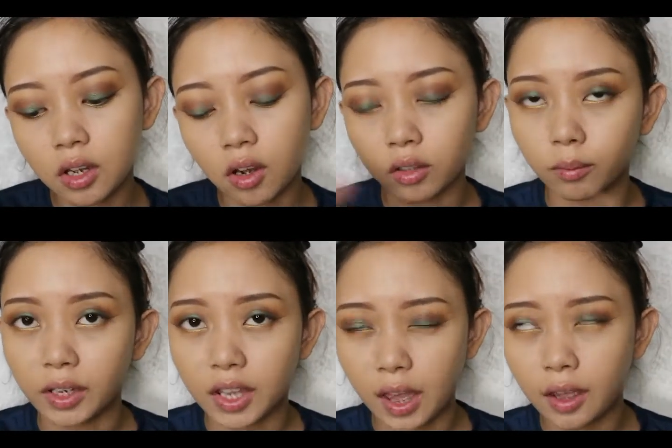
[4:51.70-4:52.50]
on
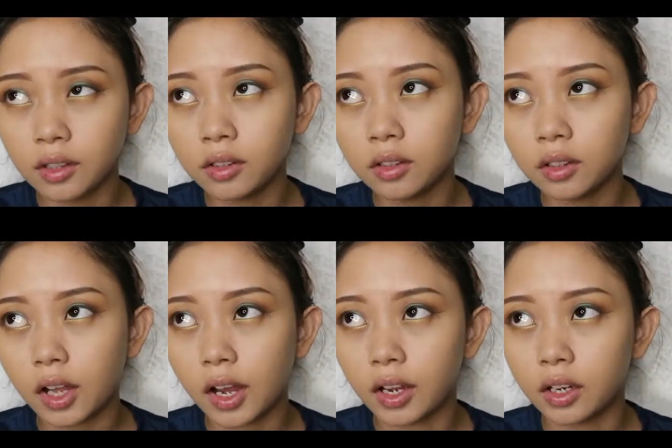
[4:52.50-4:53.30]
my hand
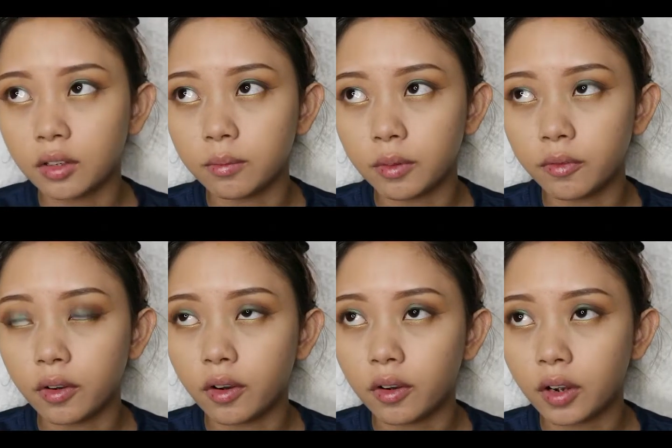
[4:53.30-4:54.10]
like
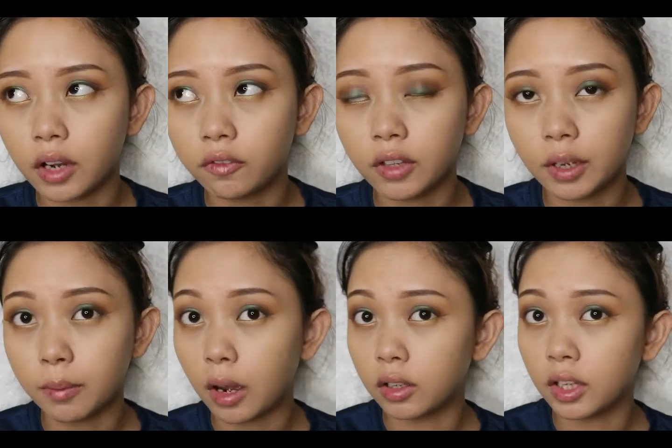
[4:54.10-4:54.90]
before, after I
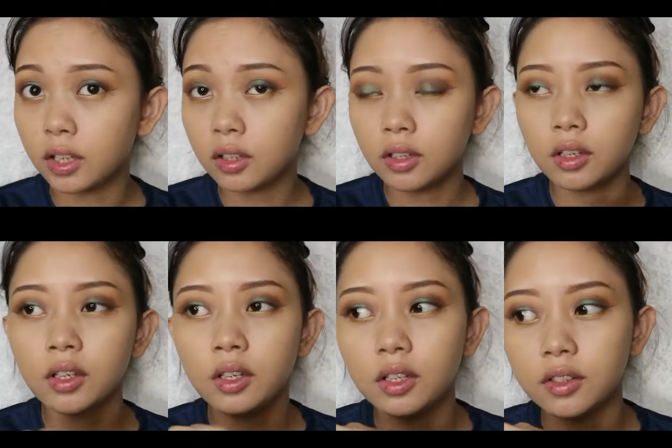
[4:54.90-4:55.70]
bought it.
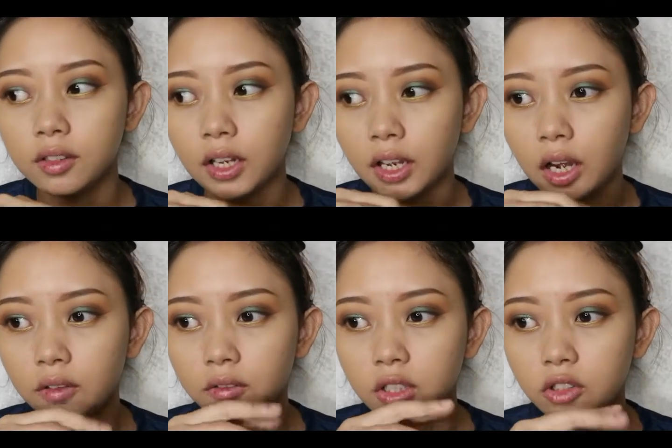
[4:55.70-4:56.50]
It's like
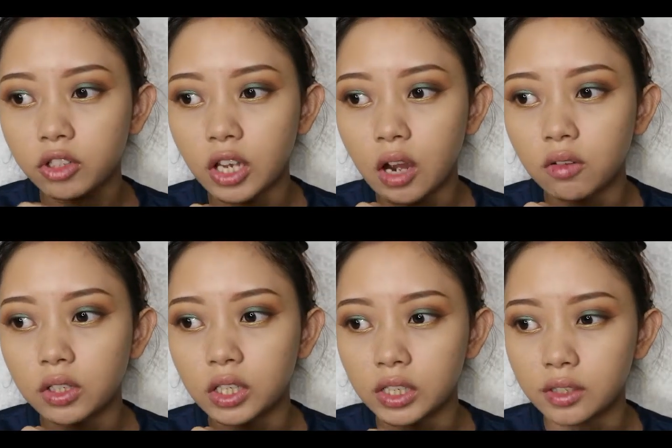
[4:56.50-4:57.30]
after 3
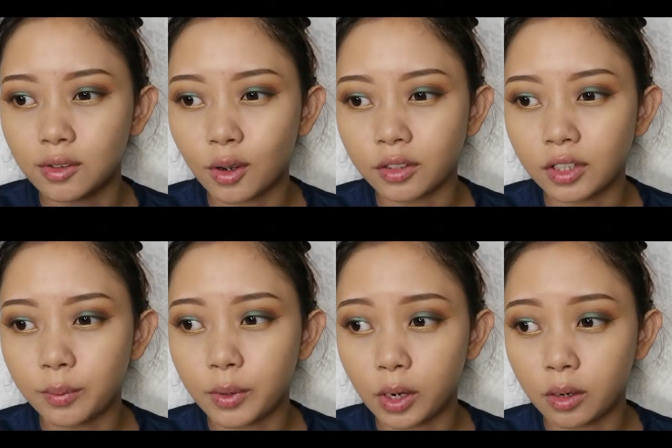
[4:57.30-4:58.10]
hours it totally
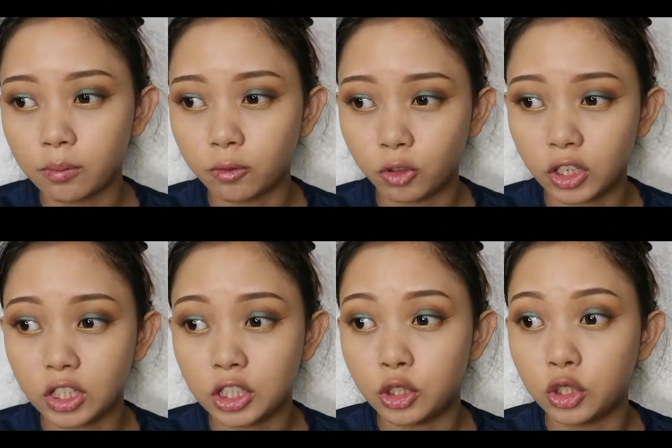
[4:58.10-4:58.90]
become
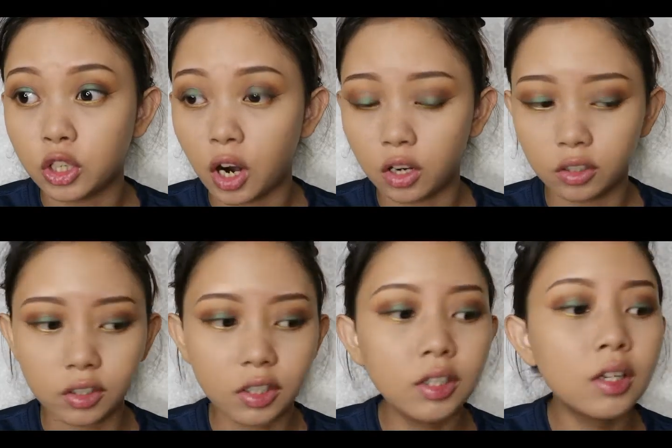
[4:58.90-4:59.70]
really dark.
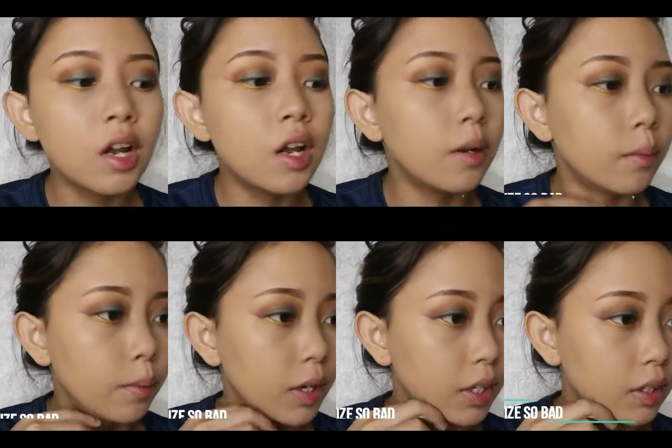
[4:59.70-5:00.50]

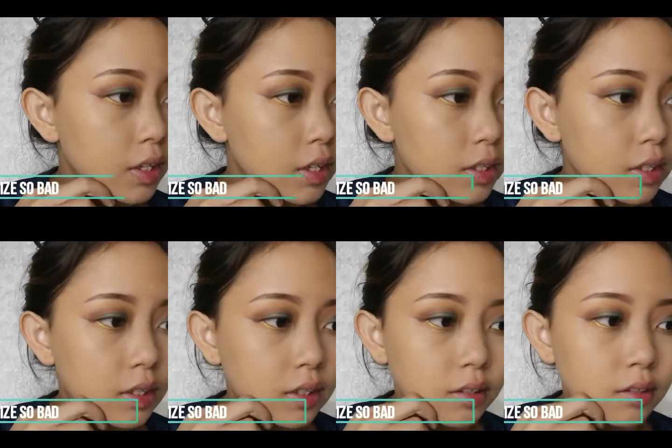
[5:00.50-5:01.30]
but
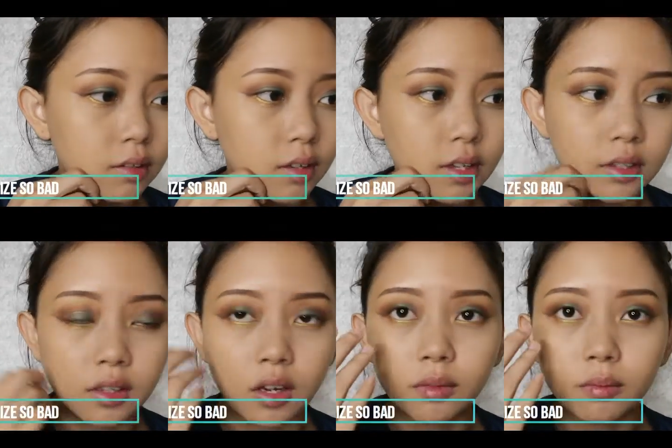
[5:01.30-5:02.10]
it's
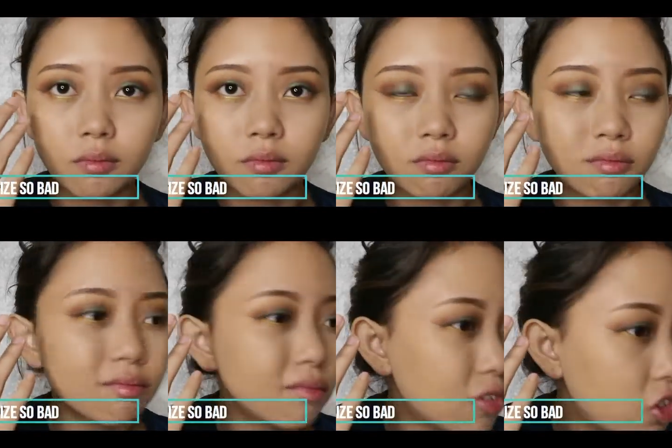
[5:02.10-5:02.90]
not
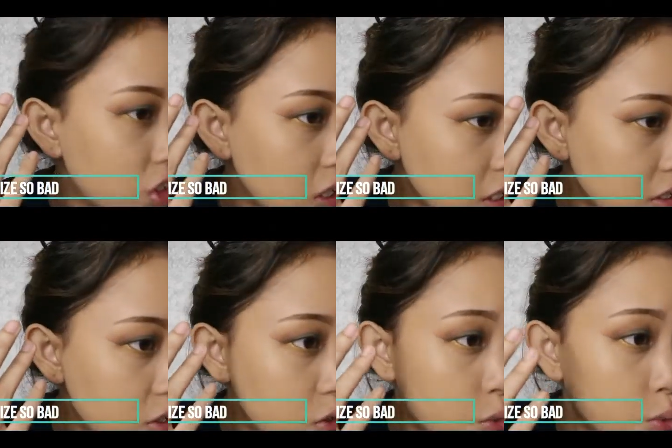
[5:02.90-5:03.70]
changed
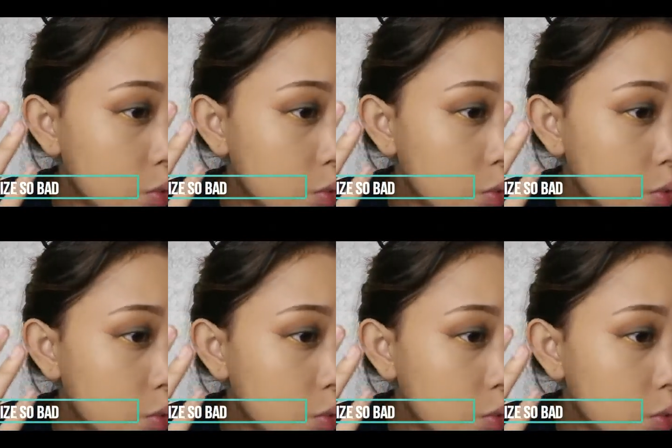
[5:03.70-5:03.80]
too